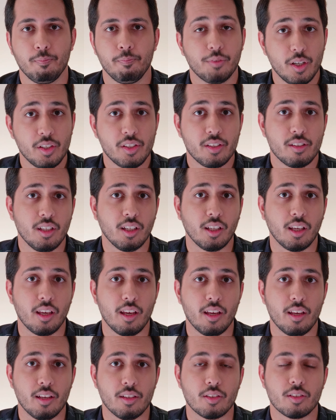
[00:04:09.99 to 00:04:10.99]
First thing
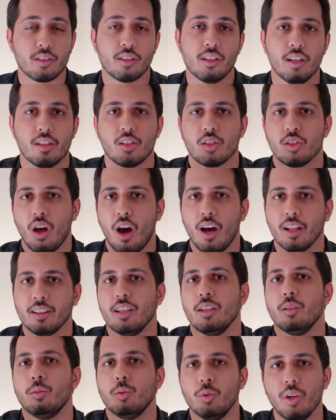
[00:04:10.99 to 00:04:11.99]
is it's
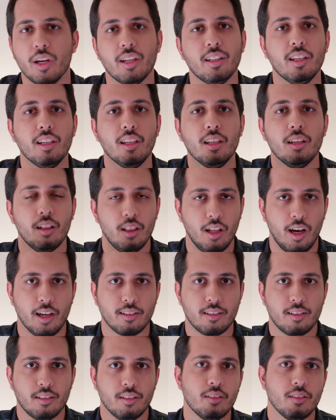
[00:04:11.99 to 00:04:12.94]
not a ready LUT.